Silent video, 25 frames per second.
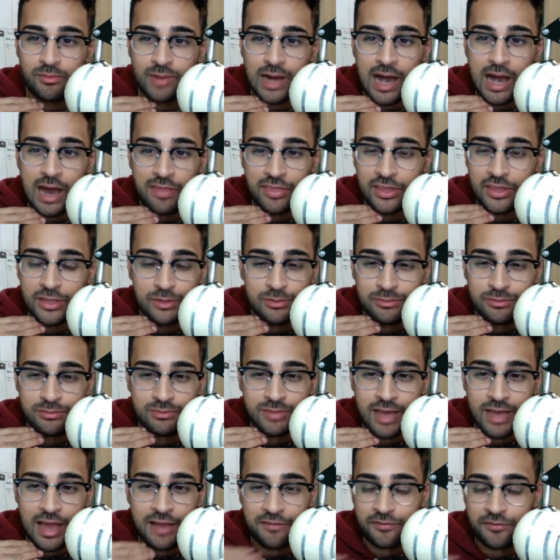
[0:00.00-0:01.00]
I think
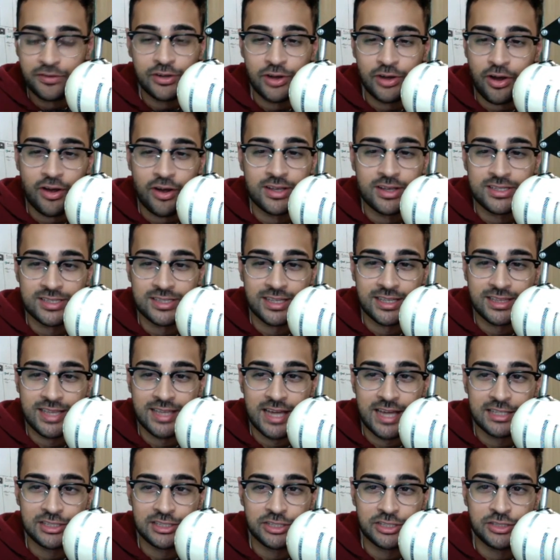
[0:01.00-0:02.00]
every artist like
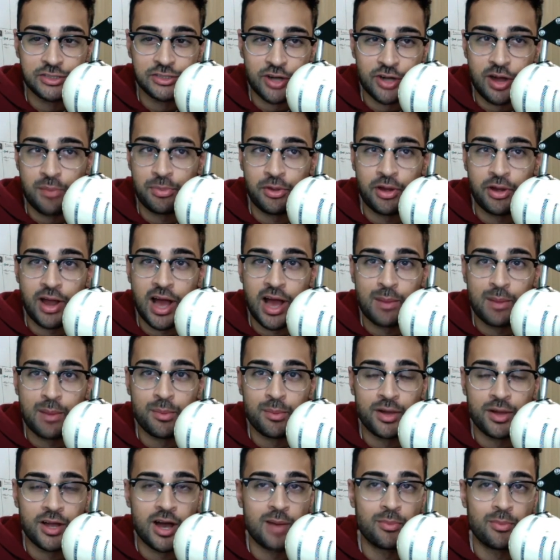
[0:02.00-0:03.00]
that should drop their
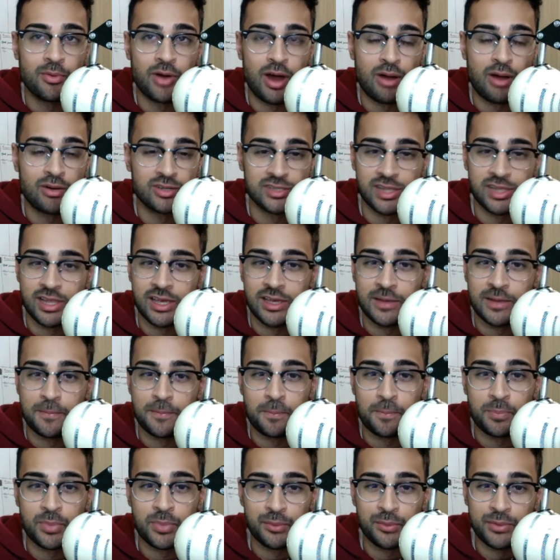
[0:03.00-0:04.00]
album a couple hours late.
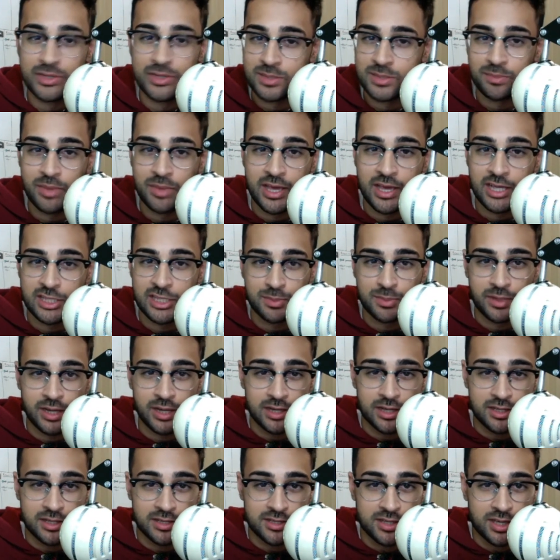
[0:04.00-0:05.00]
The reason being is
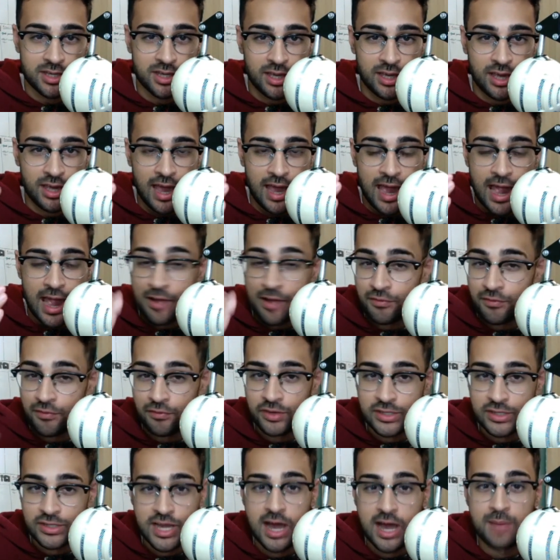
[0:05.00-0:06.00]
because
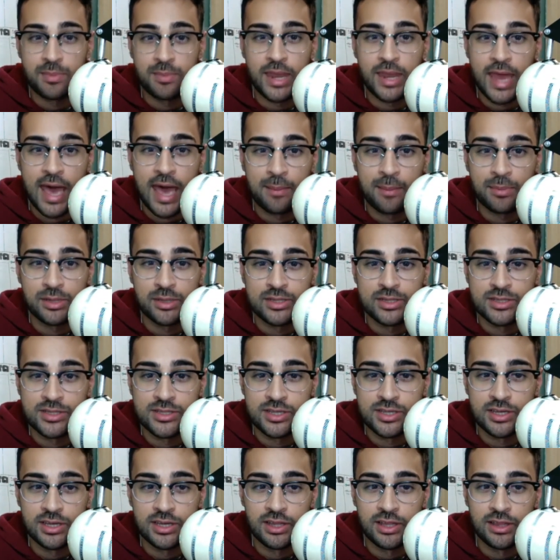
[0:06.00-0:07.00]
every time that
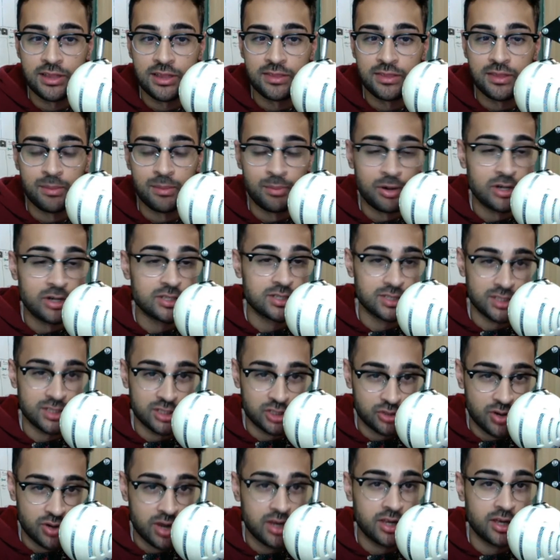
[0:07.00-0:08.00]
happens, the person is
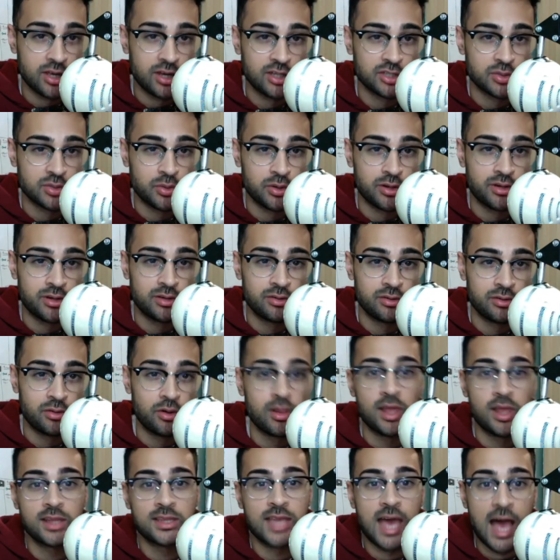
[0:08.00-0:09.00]
trending on Twitter, or
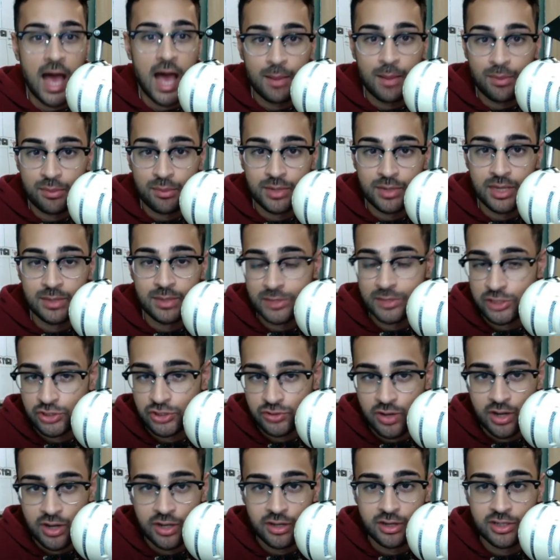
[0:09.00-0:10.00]
like the album name is
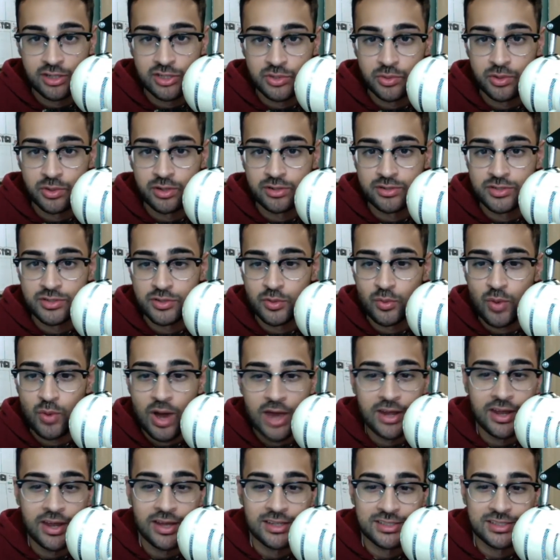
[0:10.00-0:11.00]
trending on Twitter. So
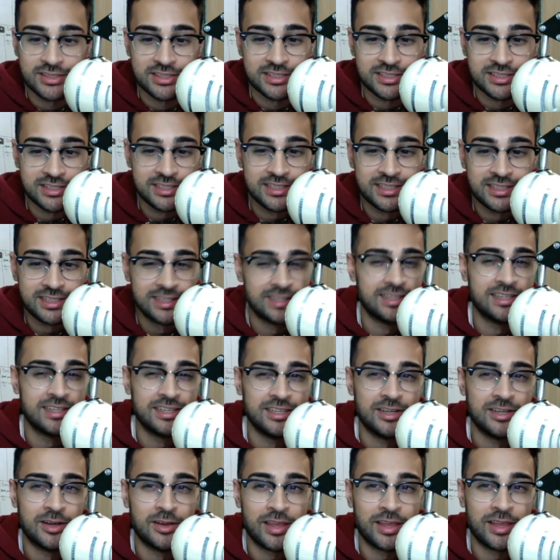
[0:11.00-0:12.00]
why not just,
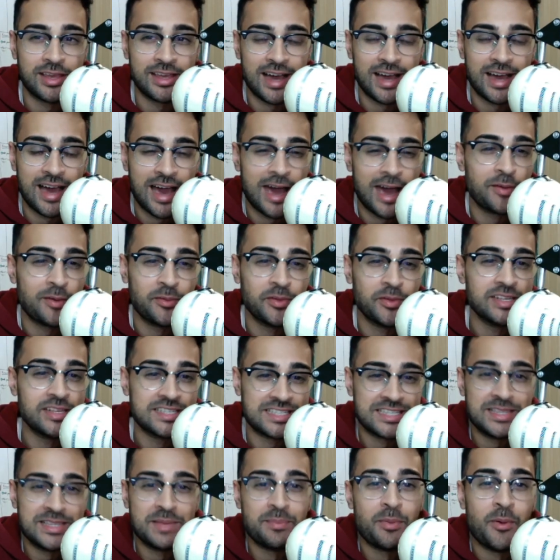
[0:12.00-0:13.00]
you know, like I don't really
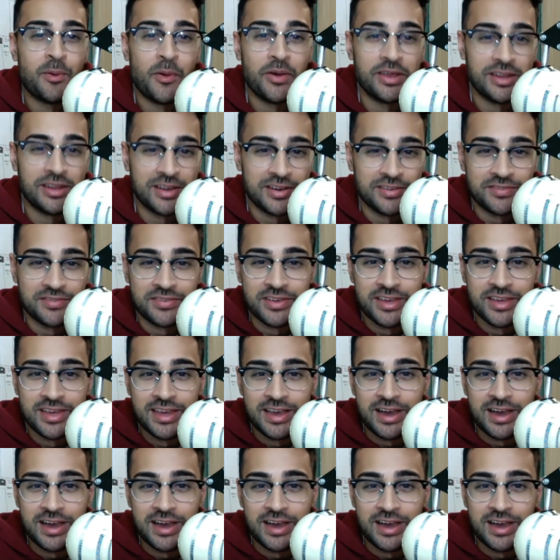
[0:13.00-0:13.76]
see the point of